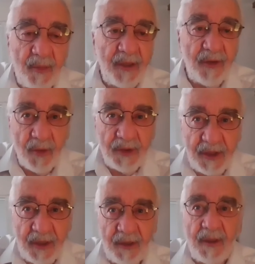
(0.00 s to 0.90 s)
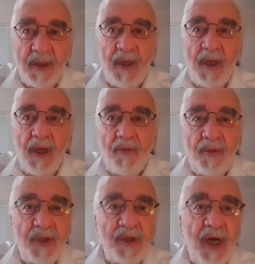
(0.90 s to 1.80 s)
May 13th,
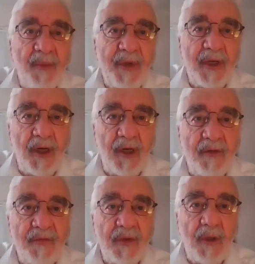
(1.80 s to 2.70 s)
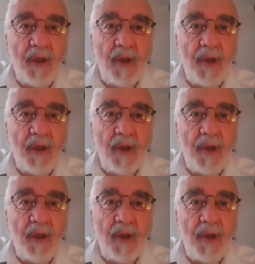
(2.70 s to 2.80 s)
with the topic of